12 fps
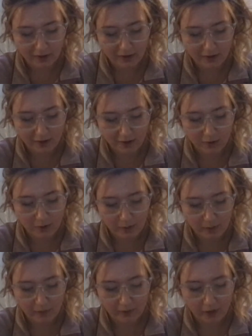and tell the
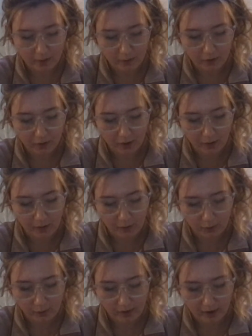people of Ember about the way